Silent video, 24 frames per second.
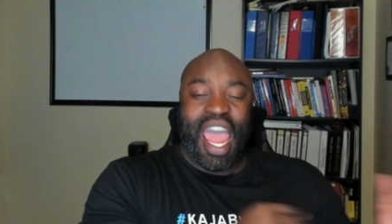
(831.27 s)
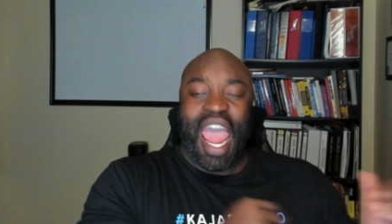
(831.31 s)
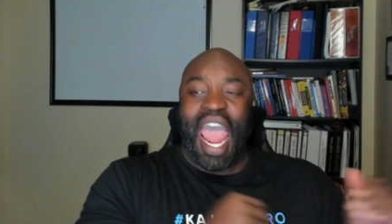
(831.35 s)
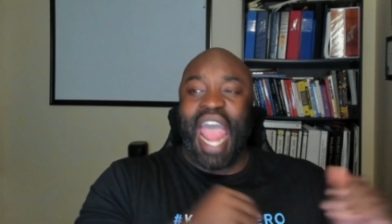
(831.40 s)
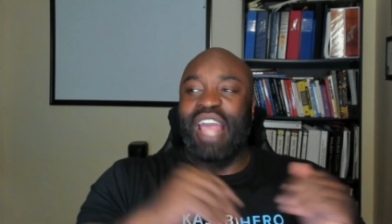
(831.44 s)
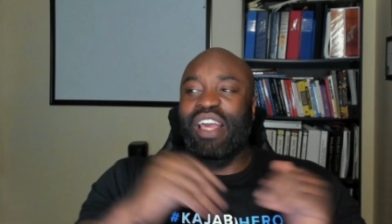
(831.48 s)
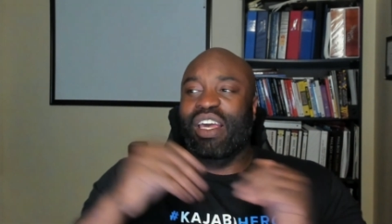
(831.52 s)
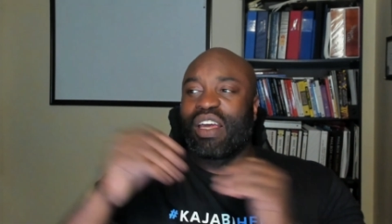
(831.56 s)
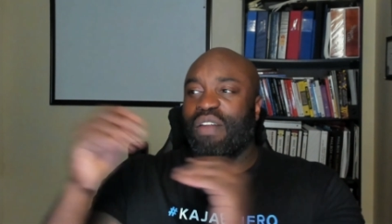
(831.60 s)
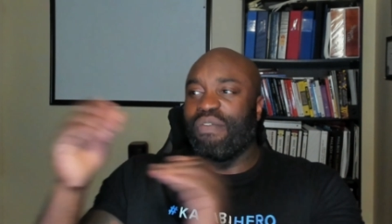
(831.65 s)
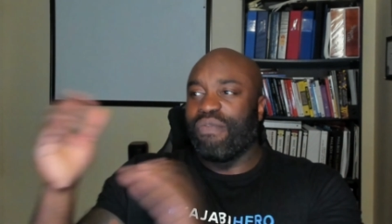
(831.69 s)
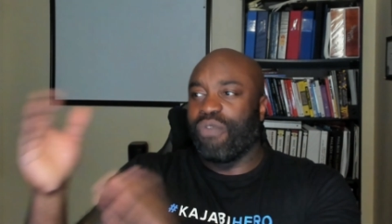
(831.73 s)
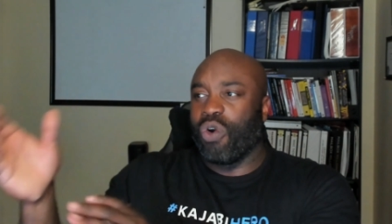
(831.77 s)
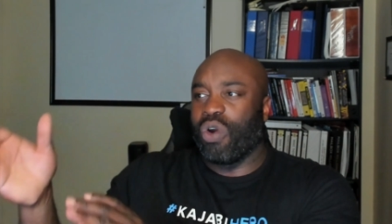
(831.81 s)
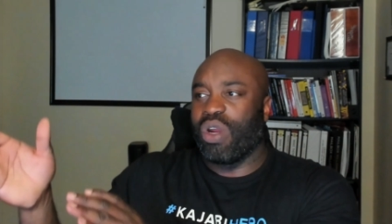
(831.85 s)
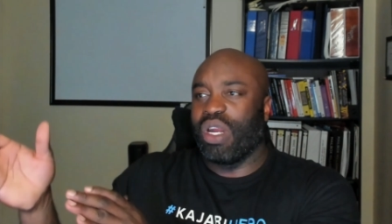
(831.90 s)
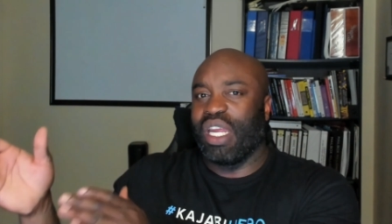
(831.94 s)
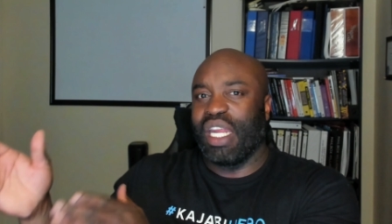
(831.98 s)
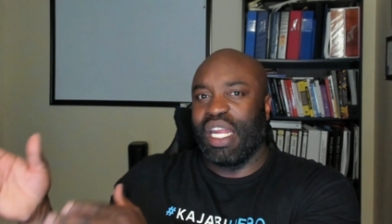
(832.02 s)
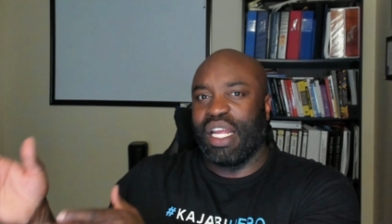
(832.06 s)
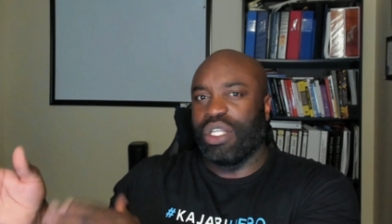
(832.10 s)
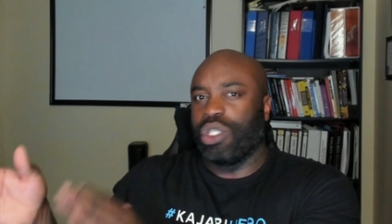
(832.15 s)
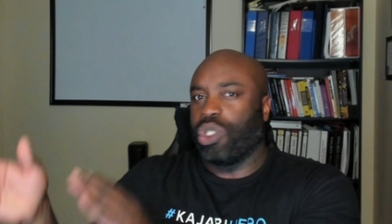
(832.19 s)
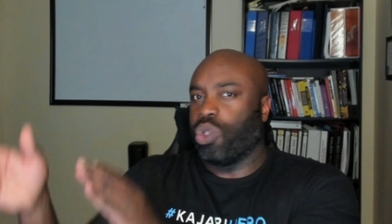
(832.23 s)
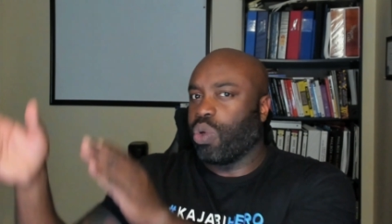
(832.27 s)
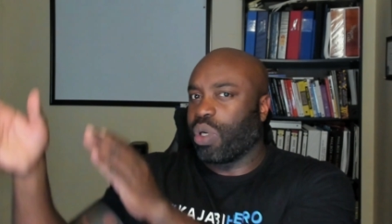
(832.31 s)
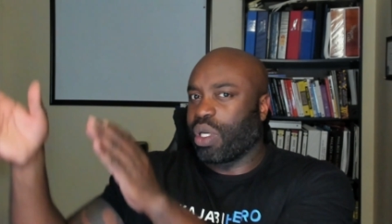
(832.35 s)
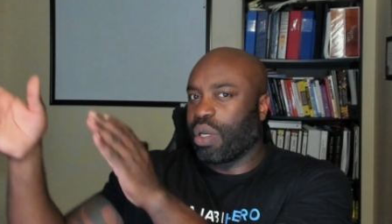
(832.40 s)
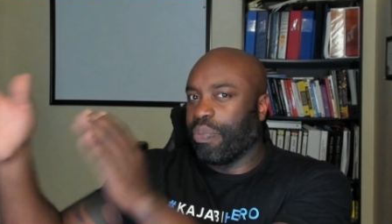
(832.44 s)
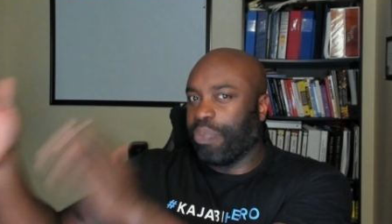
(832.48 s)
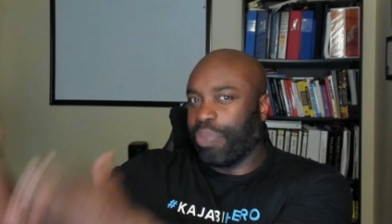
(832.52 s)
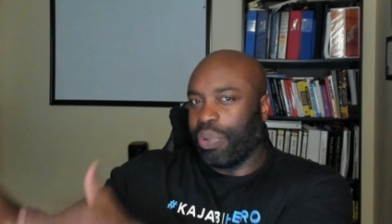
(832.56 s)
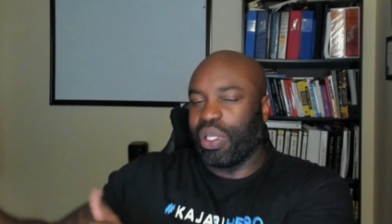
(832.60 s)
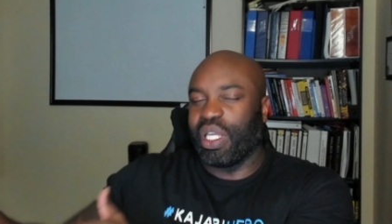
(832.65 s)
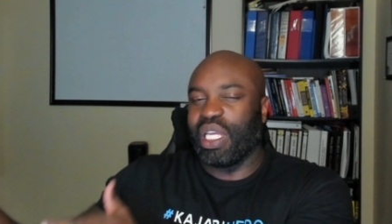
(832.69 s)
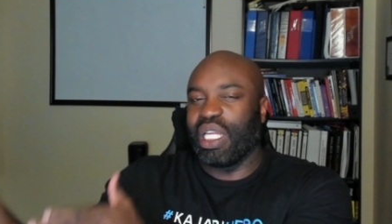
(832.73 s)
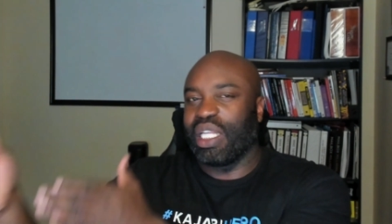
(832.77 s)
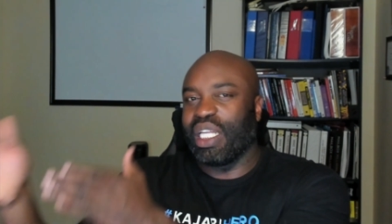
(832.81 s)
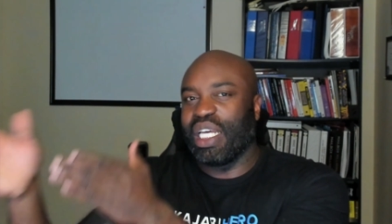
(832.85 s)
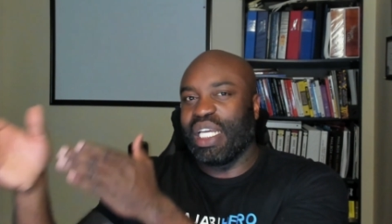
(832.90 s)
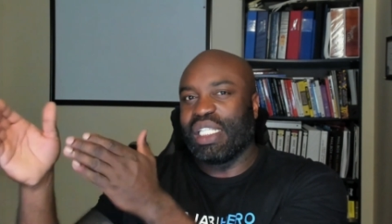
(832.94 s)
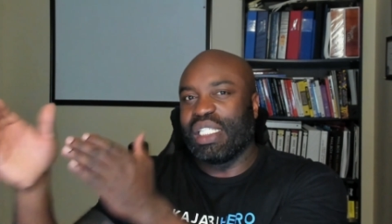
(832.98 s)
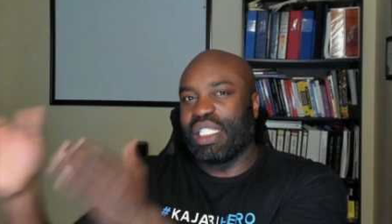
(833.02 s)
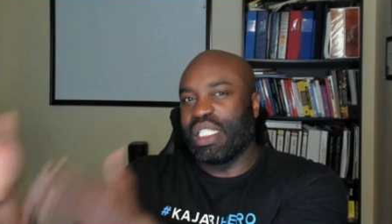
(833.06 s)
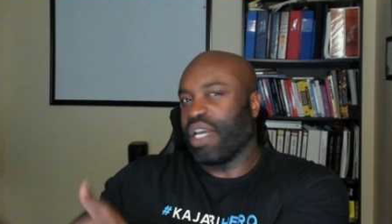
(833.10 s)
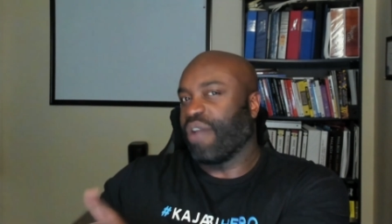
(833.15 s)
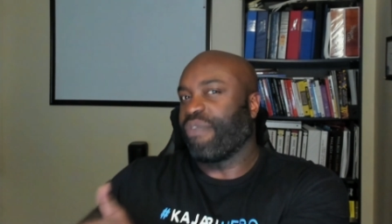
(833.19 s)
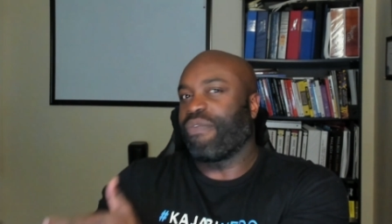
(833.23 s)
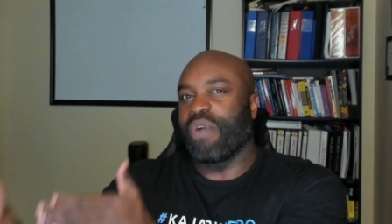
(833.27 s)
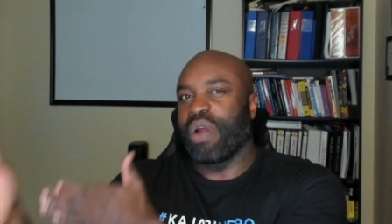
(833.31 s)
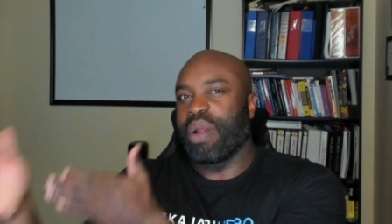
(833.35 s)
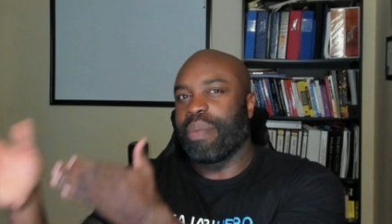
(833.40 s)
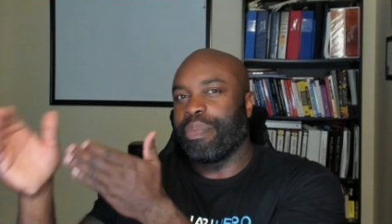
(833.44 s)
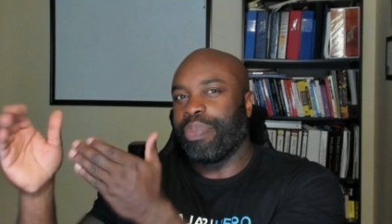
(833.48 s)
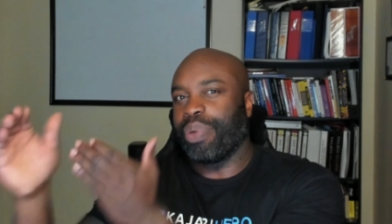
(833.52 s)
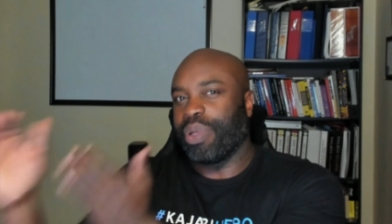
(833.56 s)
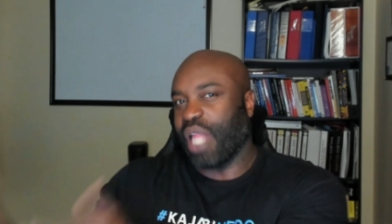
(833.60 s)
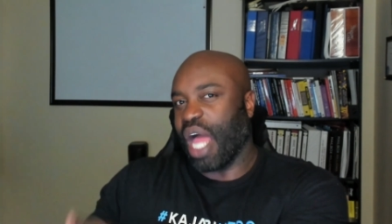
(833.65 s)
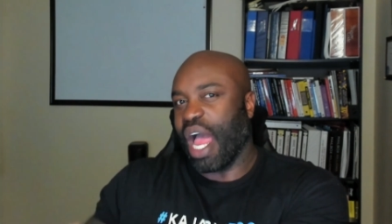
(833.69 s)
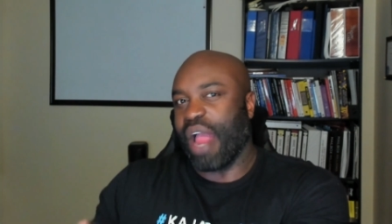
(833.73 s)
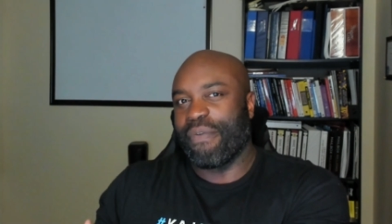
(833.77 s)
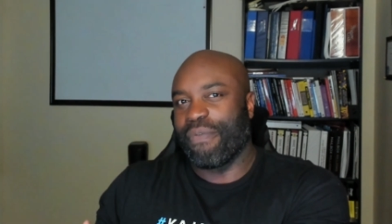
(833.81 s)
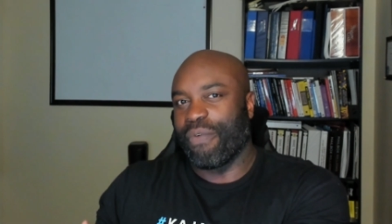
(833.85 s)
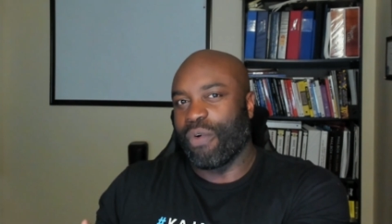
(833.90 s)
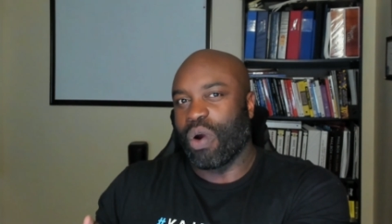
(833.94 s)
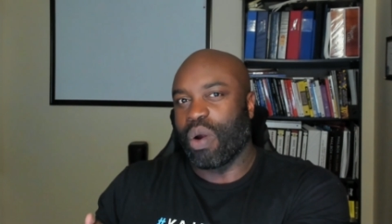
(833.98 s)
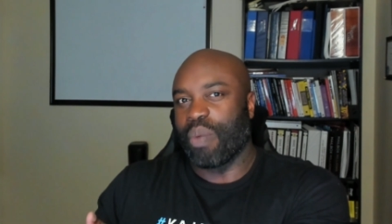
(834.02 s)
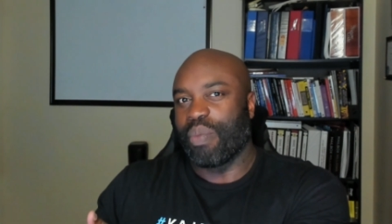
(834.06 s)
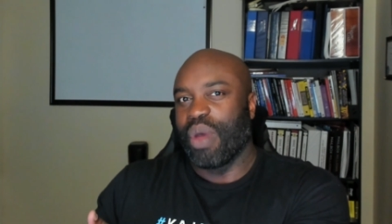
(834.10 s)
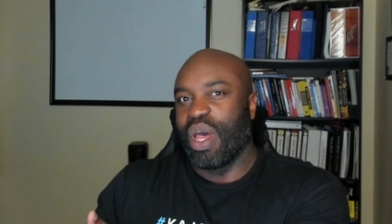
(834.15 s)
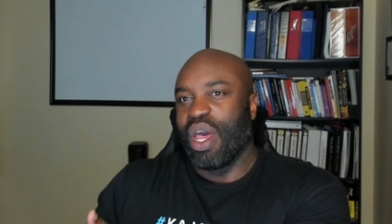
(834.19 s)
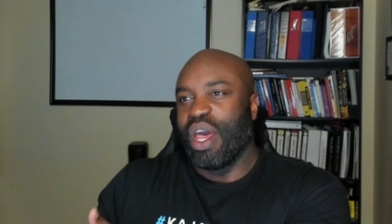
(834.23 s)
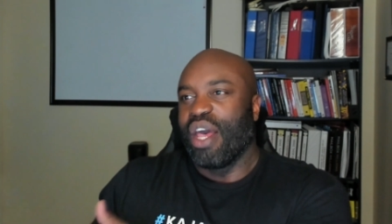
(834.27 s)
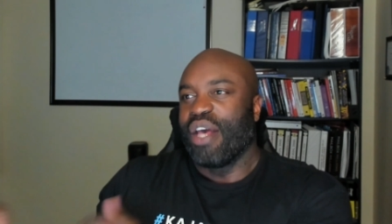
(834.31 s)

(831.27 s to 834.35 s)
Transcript: and convert it into a completely different platform.